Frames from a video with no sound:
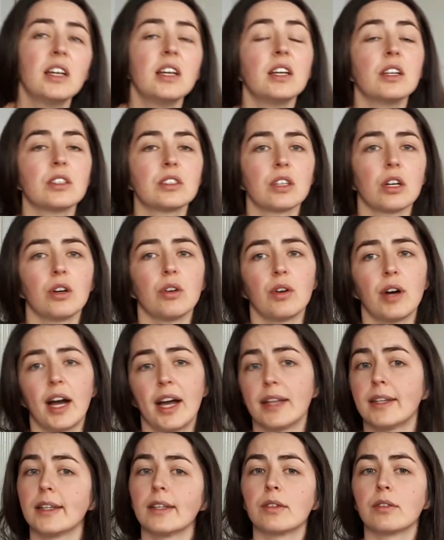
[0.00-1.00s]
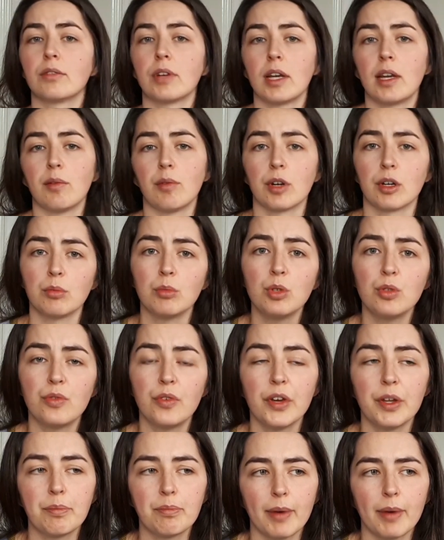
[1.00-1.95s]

so I didn't really want to move it.